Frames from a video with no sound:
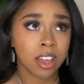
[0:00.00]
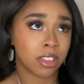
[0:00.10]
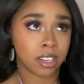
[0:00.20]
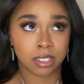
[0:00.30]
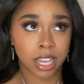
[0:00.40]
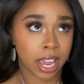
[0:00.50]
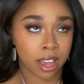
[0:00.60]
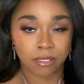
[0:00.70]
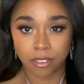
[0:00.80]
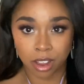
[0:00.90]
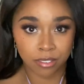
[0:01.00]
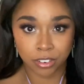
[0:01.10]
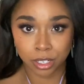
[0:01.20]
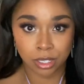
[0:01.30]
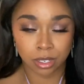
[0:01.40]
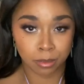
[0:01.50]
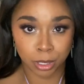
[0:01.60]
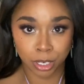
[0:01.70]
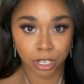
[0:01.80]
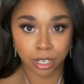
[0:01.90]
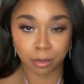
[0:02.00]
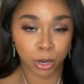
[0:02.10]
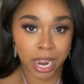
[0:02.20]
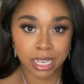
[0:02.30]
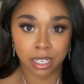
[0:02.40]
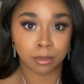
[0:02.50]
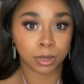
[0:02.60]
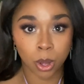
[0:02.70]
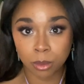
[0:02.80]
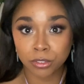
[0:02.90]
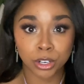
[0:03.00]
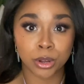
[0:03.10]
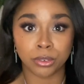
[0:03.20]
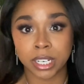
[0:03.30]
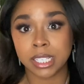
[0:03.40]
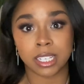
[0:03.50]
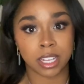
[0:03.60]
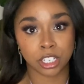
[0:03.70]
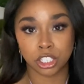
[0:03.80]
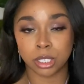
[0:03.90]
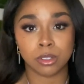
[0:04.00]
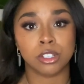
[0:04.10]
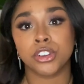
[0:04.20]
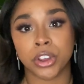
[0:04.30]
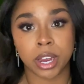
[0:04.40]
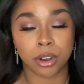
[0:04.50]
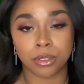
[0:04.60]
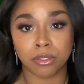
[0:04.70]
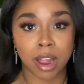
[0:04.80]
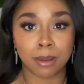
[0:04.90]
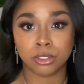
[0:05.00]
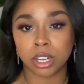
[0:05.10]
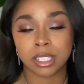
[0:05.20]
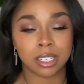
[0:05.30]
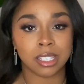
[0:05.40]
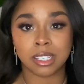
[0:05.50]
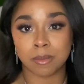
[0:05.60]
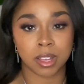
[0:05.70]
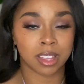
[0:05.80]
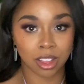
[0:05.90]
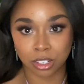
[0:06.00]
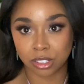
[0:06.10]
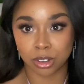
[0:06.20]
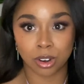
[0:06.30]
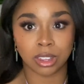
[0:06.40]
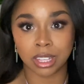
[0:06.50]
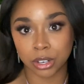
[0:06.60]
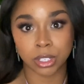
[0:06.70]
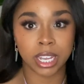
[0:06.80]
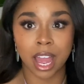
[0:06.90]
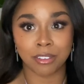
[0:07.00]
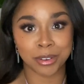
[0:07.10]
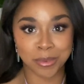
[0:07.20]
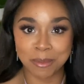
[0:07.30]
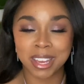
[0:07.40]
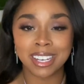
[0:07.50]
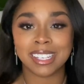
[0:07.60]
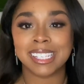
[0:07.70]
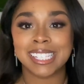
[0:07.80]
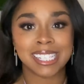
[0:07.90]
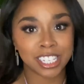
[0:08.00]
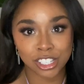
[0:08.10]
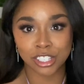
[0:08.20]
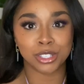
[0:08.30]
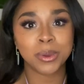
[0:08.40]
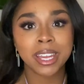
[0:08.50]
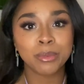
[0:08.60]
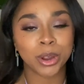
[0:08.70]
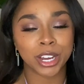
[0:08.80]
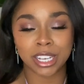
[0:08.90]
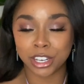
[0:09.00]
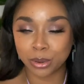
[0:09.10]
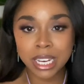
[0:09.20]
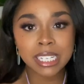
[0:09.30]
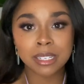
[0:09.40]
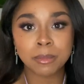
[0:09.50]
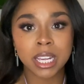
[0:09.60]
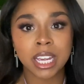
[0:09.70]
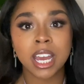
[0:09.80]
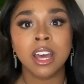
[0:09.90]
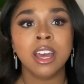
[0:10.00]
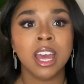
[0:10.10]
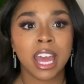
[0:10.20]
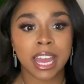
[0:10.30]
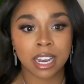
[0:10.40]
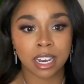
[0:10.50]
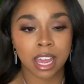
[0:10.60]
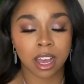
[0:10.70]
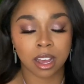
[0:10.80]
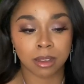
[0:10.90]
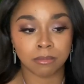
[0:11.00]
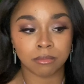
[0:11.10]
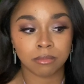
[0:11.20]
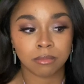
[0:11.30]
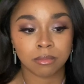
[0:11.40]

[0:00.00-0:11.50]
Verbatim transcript: the Diane von Furstenberg brand didn't blow up for no reason. Like, she was the creator of the wrap dress, and it's something that looks good on literally every woman. It cinches you in where you need to be. It, um,